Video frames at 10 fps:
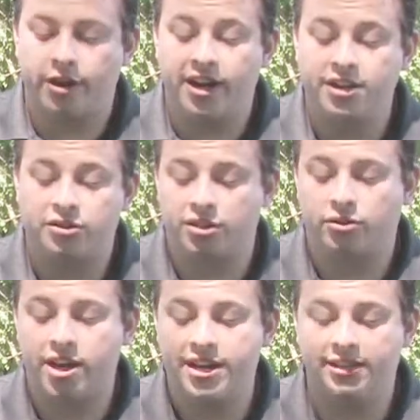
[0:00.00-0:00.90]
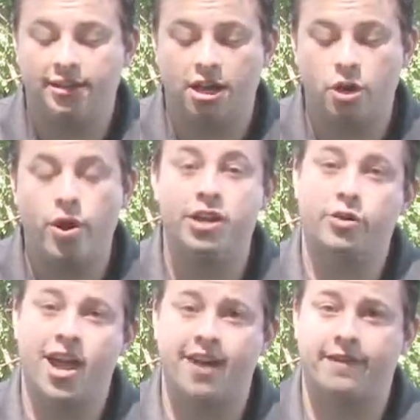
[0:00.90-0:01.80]
your interest rate is low and
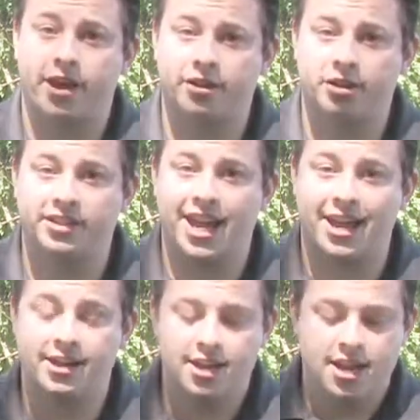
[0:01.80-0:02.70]
you have other debt.